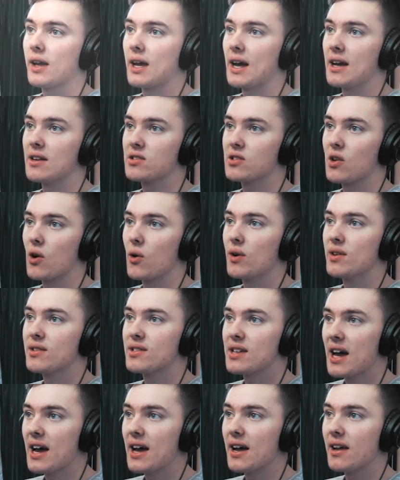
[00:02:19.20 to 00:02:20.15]
Okay, so
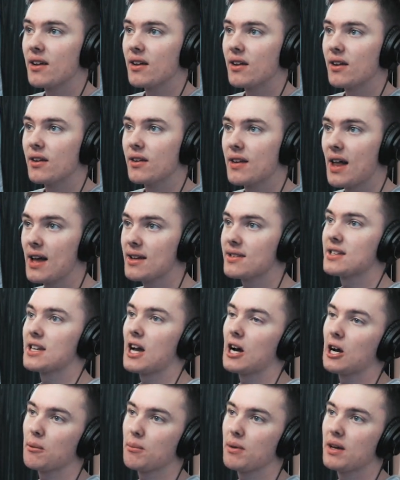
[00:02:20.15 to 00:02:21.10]
is that's
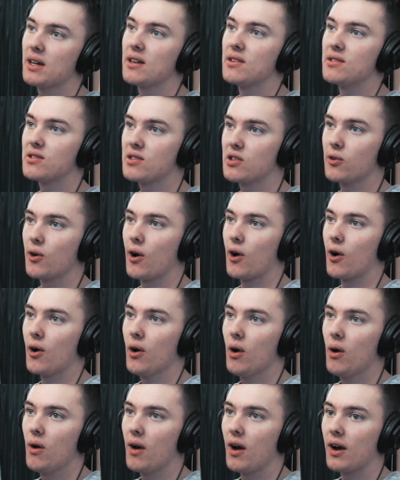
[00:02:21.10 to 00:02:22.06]
Youngbin and
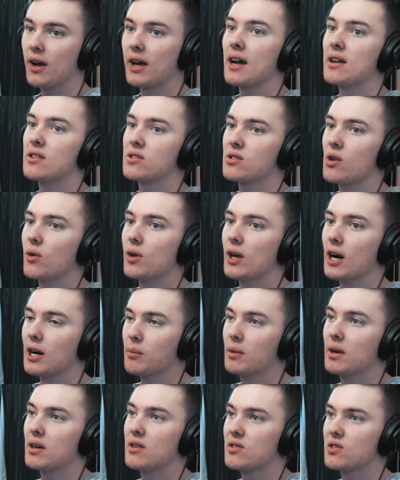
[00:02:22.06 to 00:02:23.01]
Zuho. Okay, so
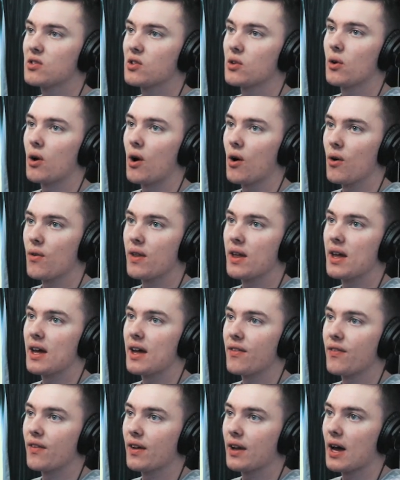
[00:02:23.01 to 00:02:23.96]
Youngbin and Zuho, they're
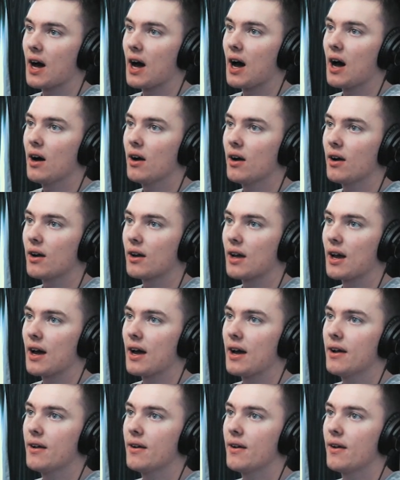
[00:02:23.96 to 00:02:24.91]
in the car.
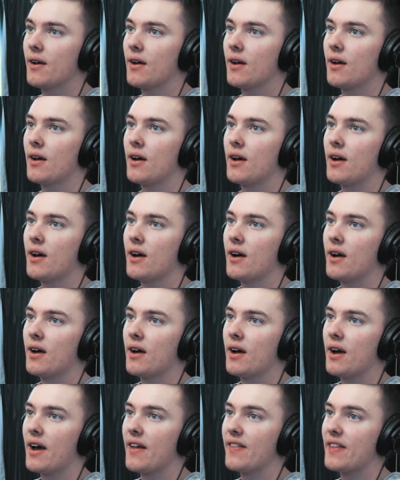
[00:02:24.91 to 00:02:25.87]
Okay,
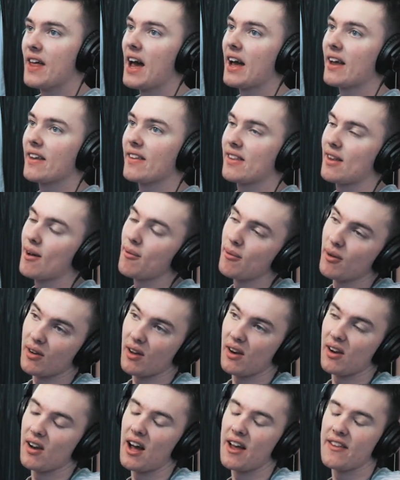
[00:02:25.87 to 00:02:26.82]
and that, I'm not
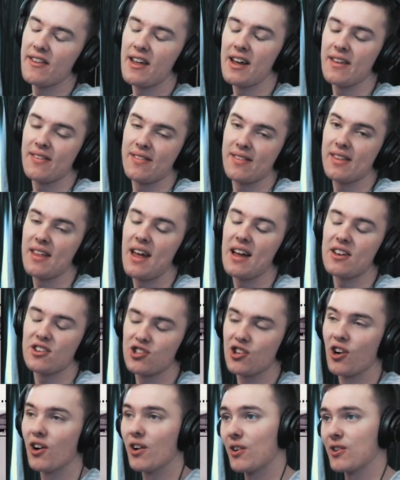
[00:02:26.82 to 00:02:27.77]
gonna lie, that
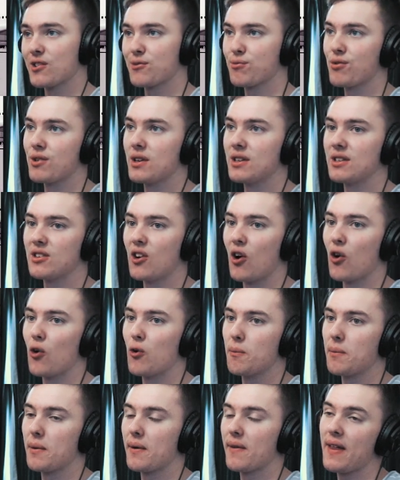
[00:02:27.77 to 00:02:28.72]
shot looks pretty
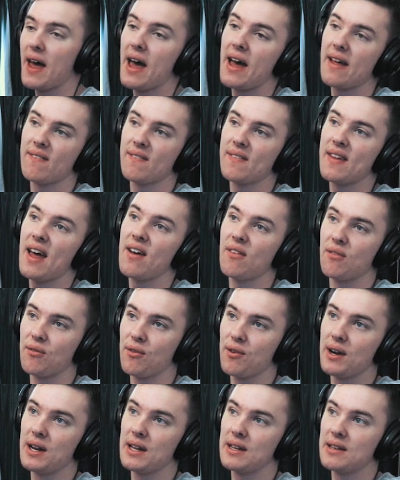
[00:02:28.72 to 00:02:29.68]
dope. That
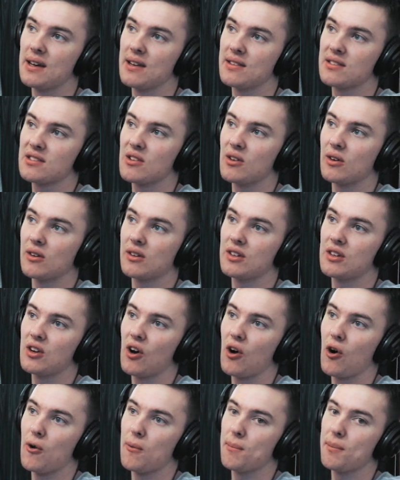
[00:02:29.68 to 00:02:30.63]
really does look
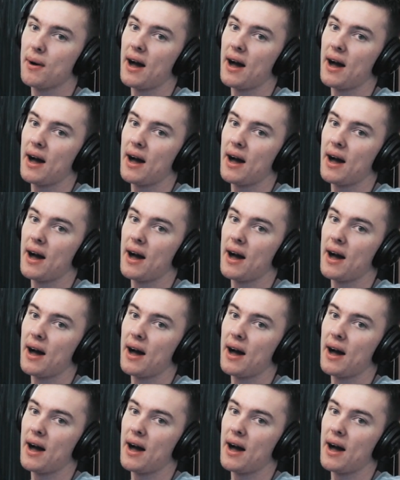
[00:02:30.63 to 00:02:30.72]
dope.